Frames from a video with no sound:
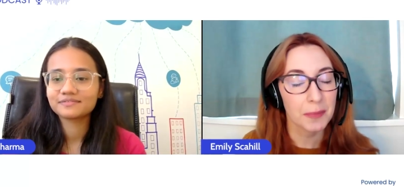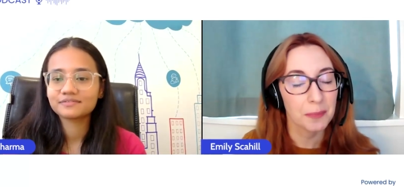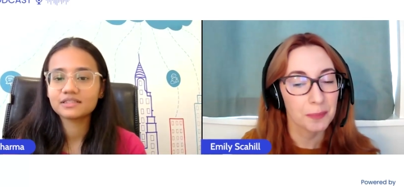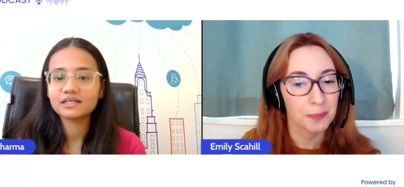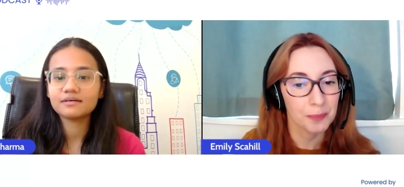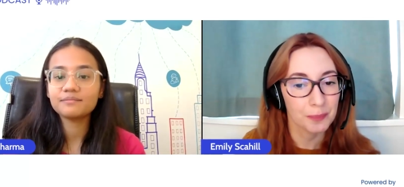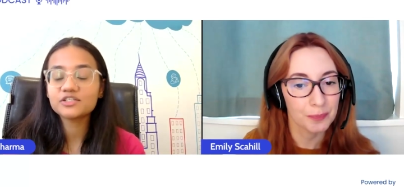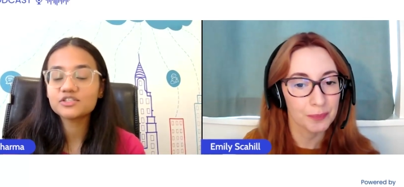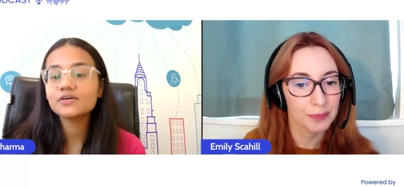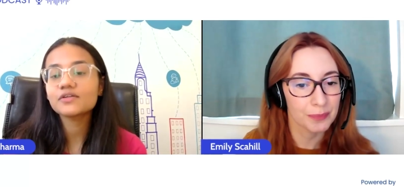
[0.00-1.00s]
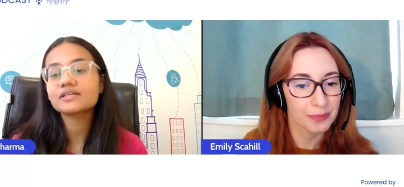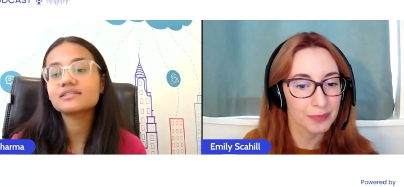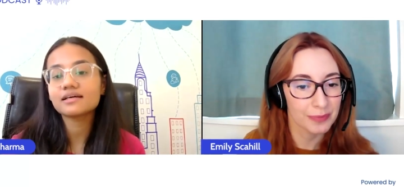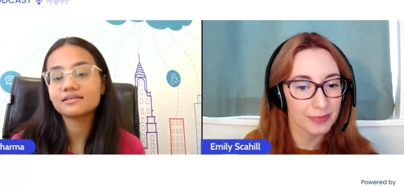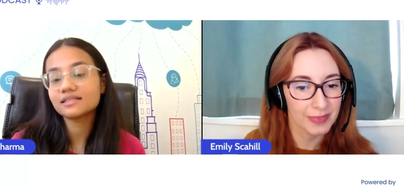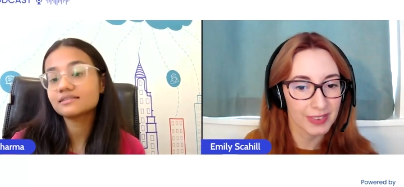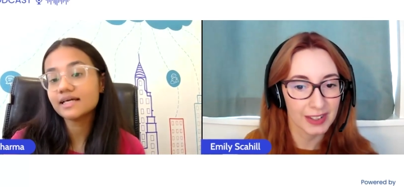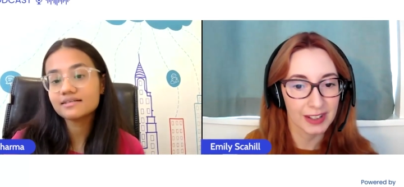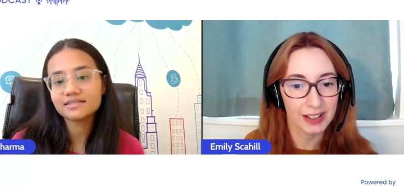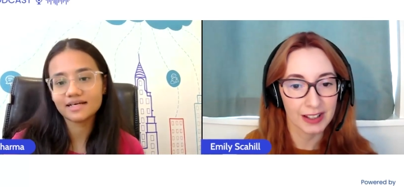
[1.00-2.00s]
Speaker 1: sorry uh, majorly on the te- uh,
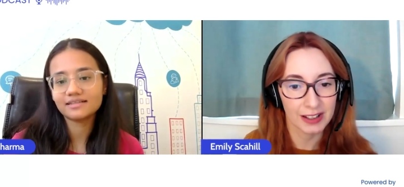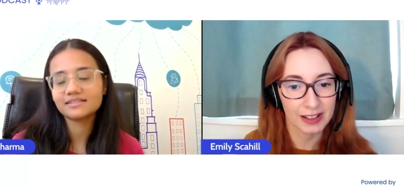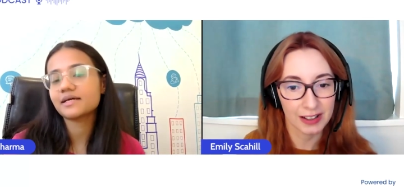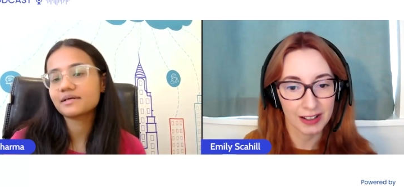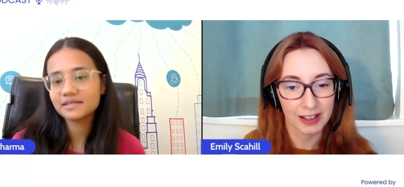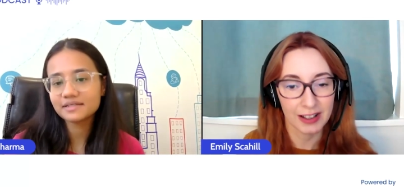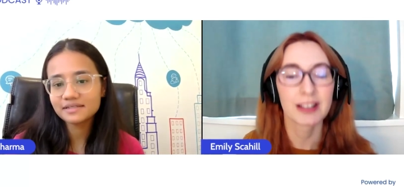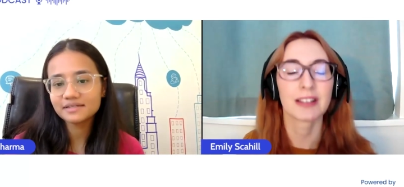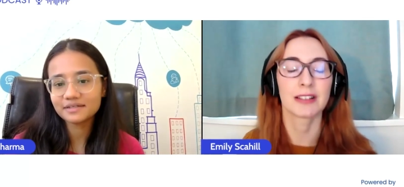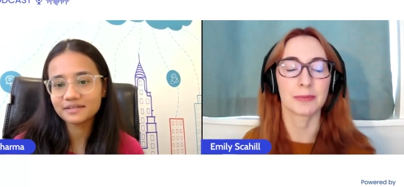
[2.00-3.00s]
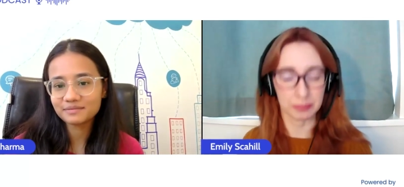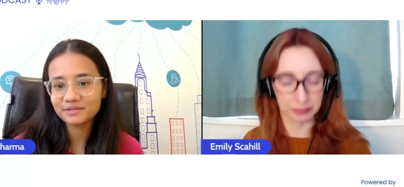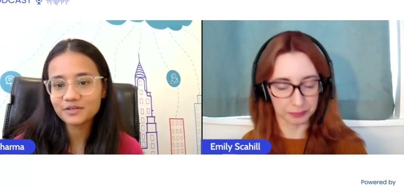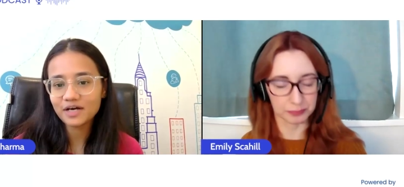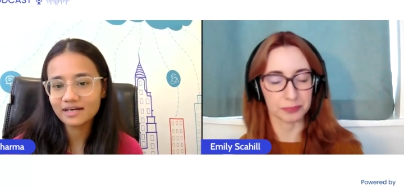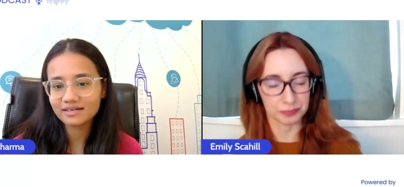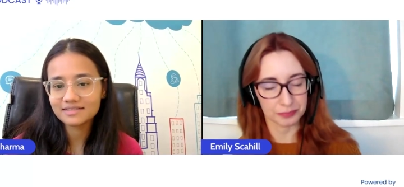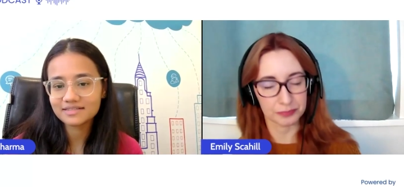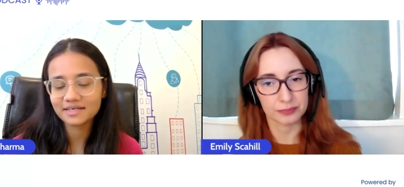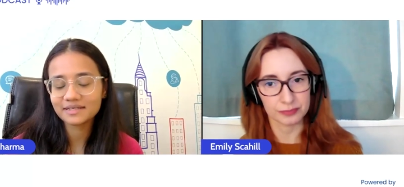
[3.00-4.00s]
the tech side the technical uh, you know
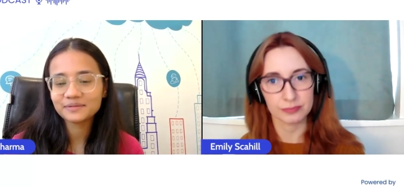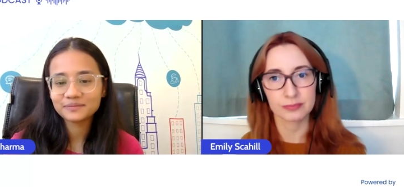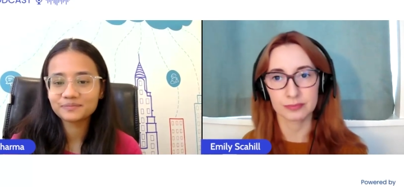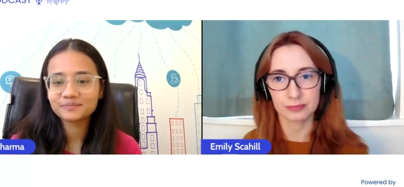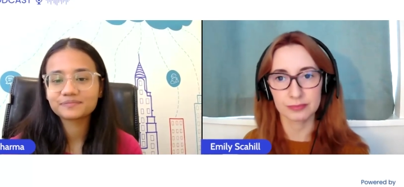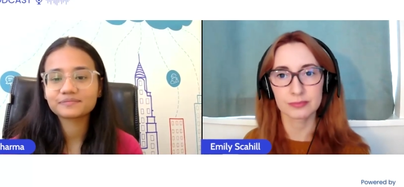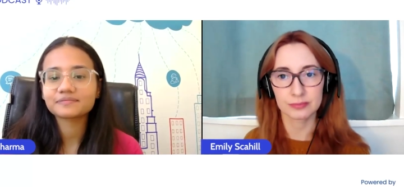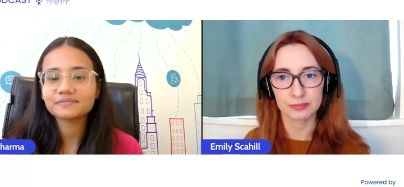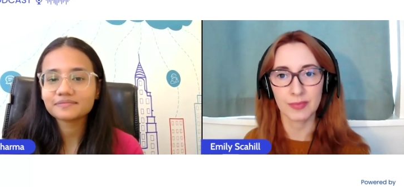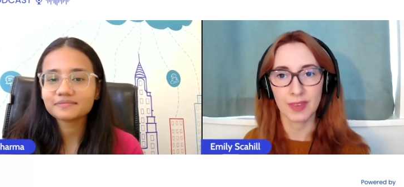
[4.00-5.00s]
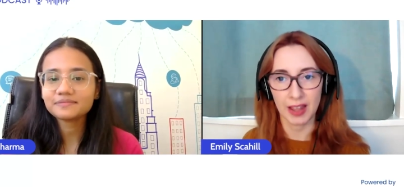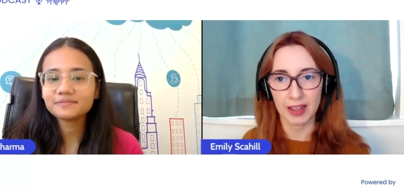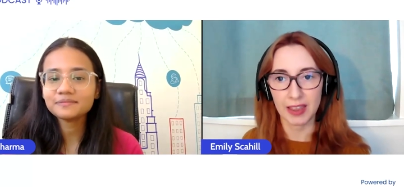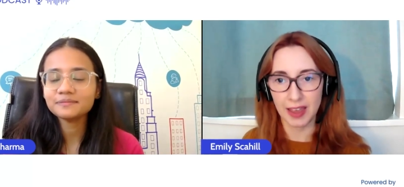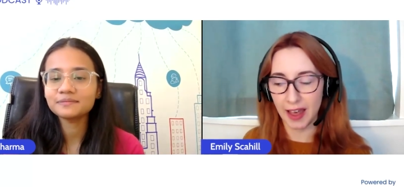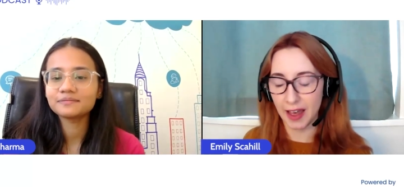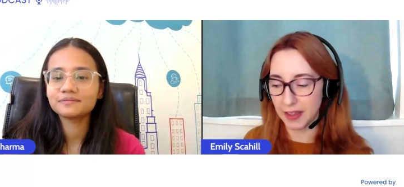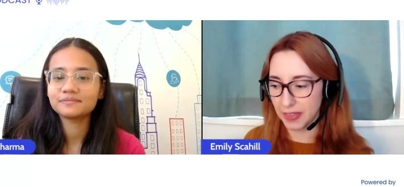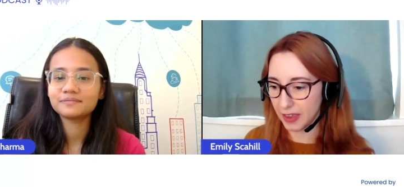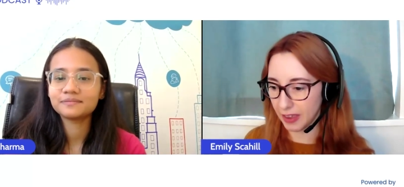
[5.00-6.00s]
hiring side
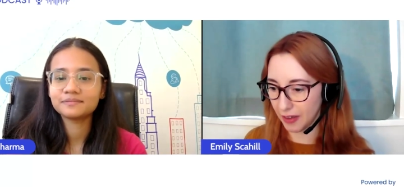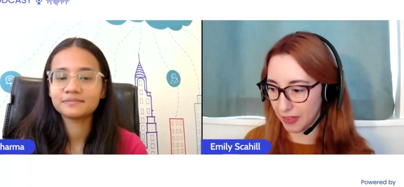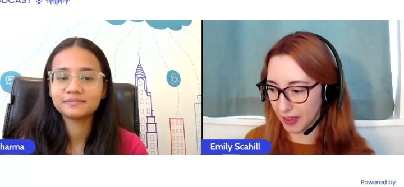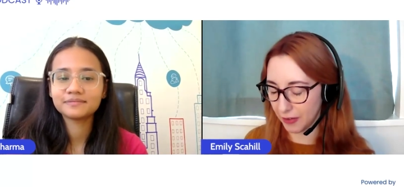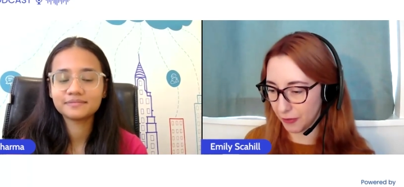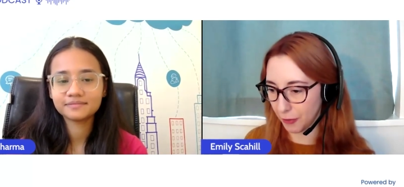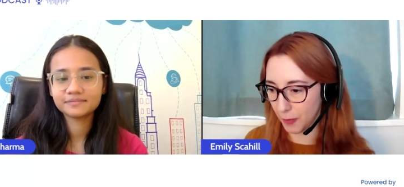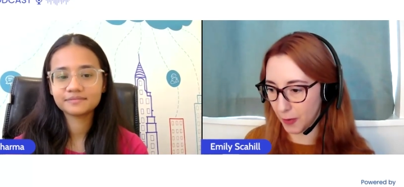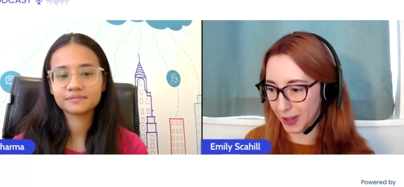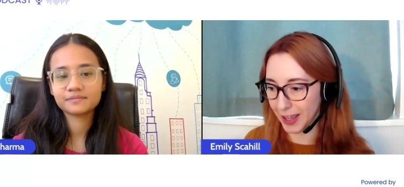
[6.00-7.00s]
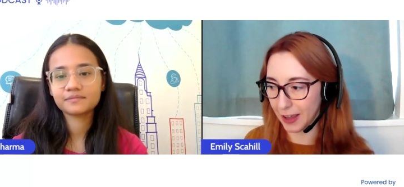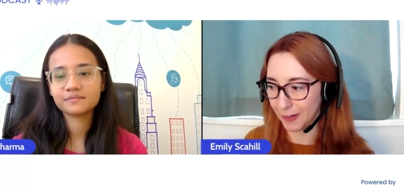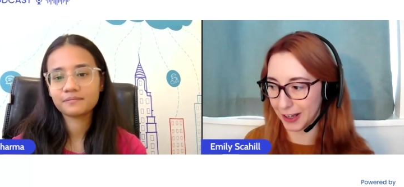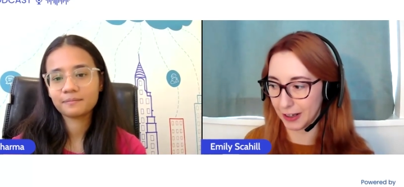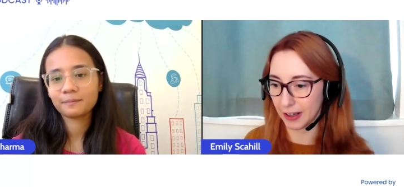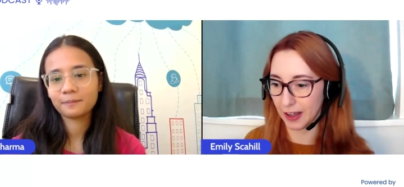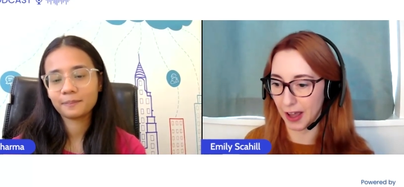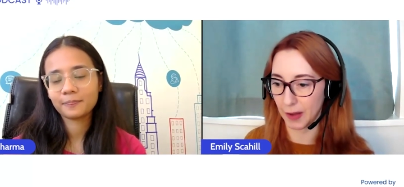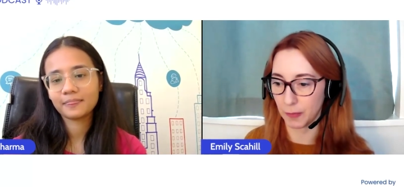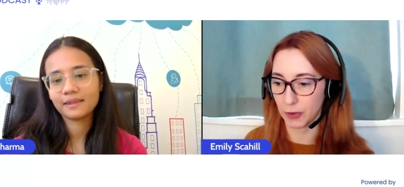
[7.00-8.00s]
yeah,
Speaker 2: I think I think from what we're hearing,
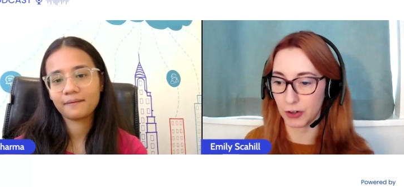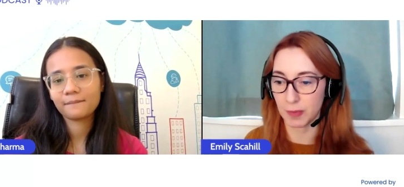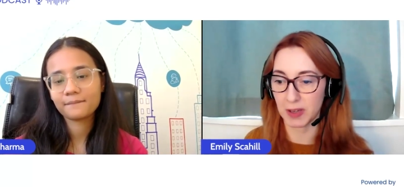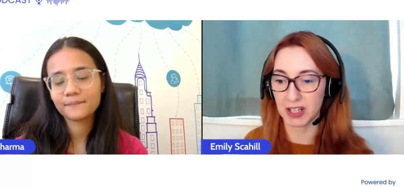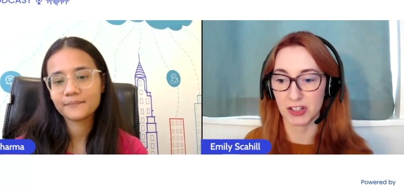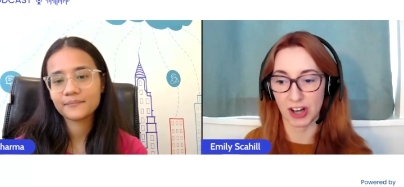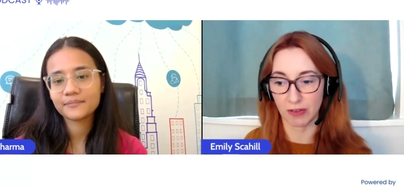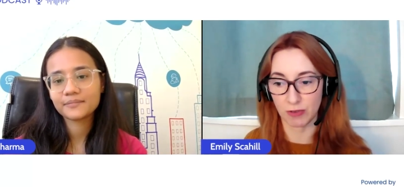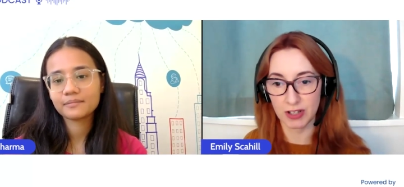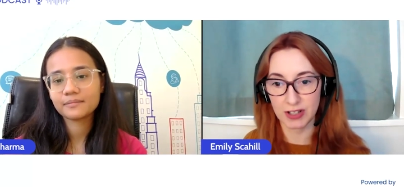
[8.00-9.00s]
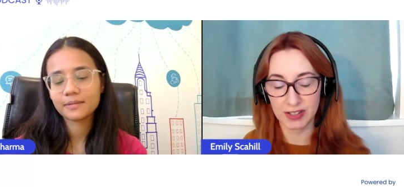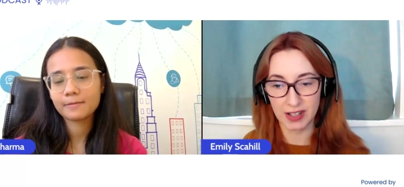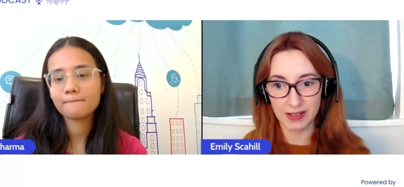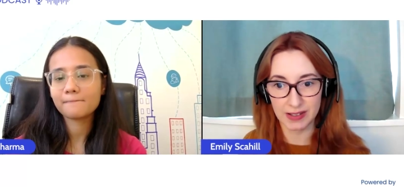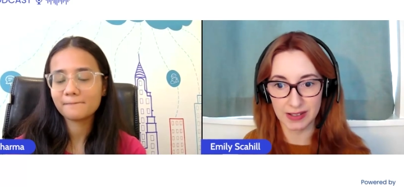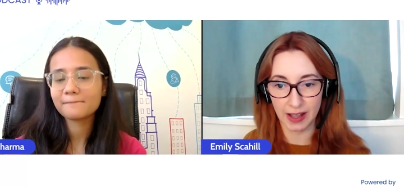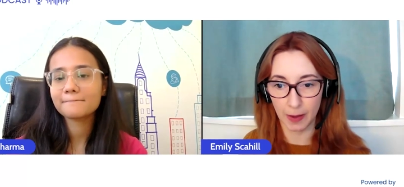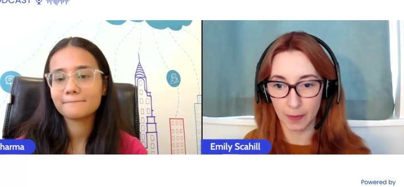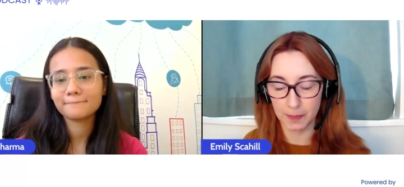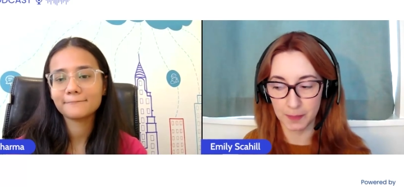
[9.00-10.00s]
um, recruitment in general is is
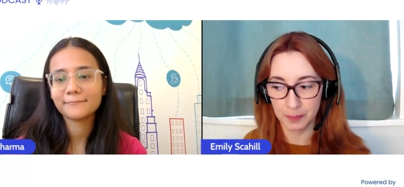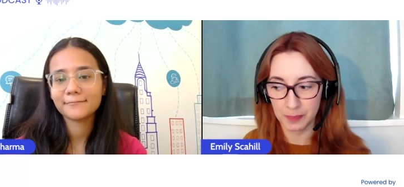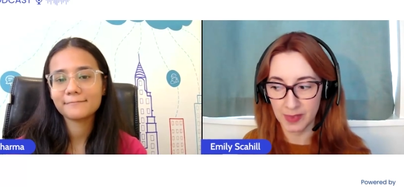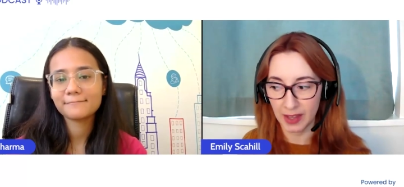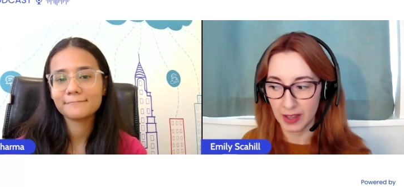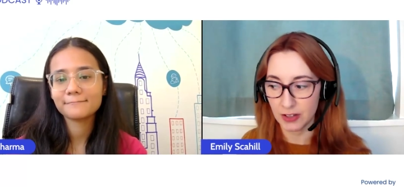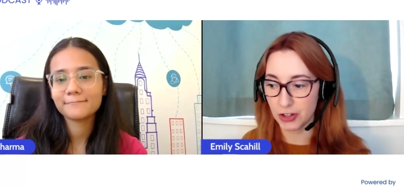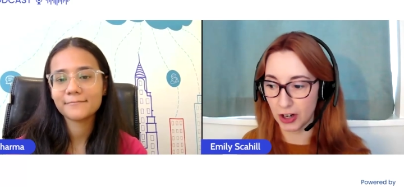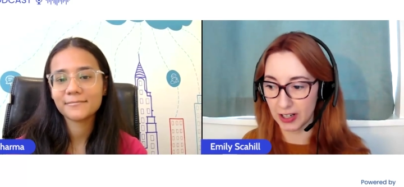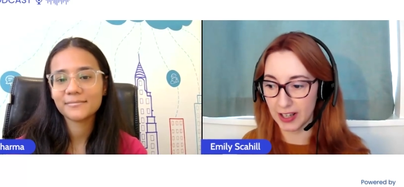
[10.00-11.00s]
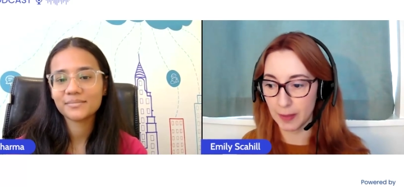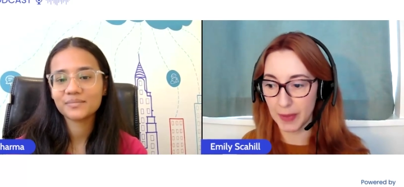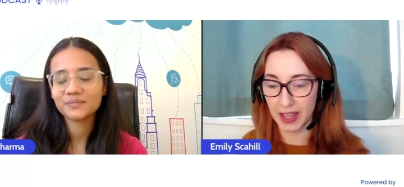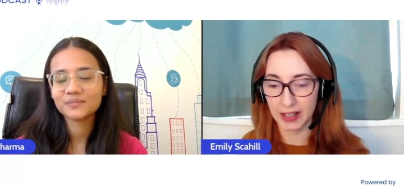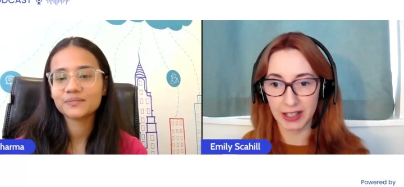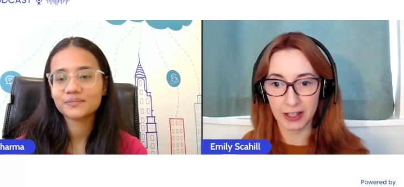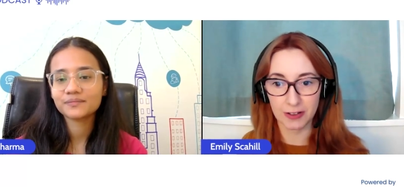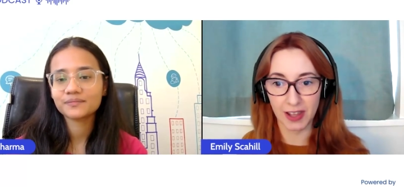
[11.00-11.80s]
um, struggling a bit in